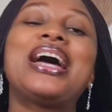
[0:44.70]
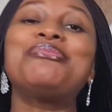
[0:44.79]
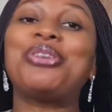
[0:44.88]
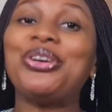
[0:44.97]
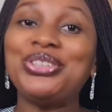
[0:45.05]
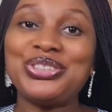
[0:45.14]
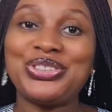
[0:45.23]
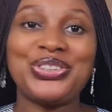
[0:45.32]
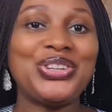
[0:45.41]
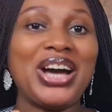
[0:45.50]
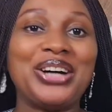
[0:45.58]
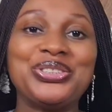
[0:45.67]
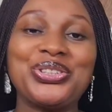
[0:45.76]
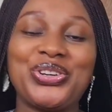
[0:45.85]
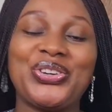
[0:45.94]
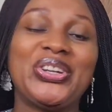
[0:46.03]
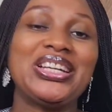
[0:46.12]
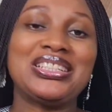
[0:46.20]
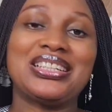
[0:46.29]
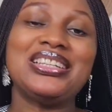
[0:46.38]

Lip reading: I'm going to show you how to create it.